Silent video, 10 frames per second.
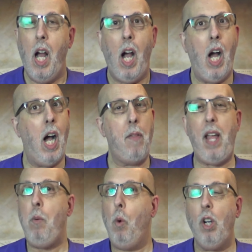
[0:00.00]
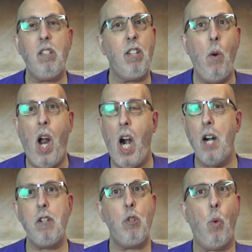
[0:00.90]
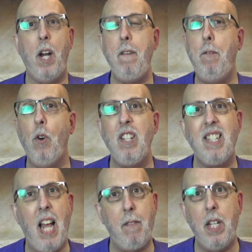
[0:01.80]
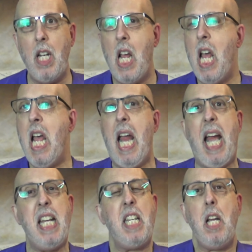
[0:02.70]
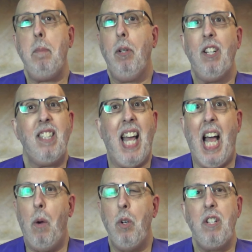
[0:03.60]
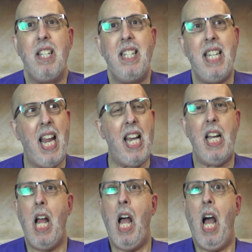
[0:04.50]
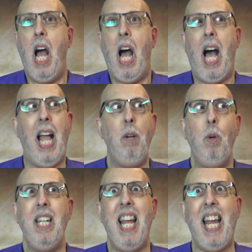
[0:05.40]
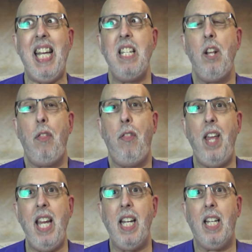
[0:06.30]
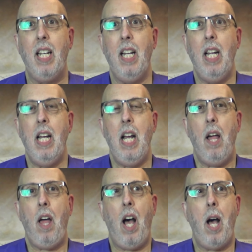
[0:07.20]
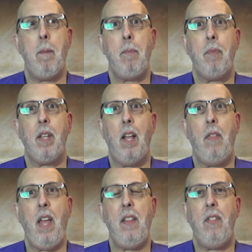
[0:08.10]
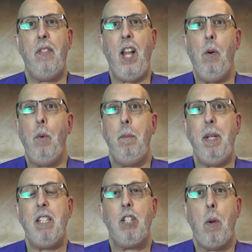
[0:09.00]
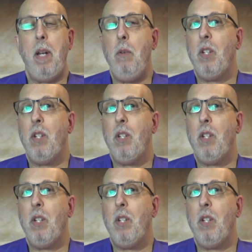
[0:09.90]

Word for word: Uh, they work so hard 24 7, 18 plus hours a day. I would hate to think um, that there would be so many